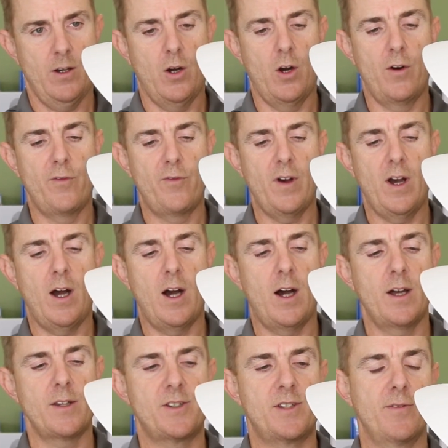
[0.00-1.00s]
of
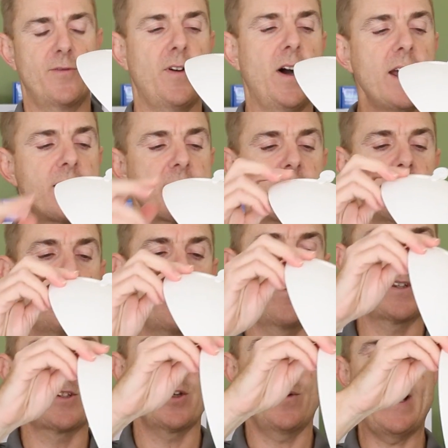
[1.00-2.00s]
our device.
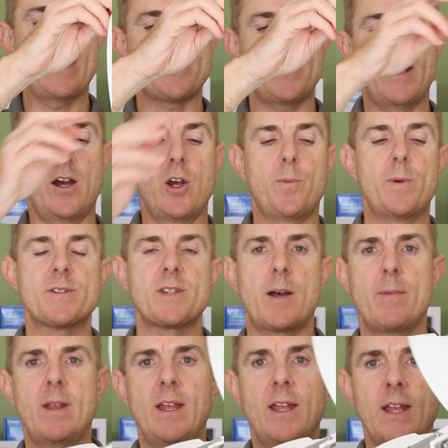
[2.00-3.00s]
So as that opens up,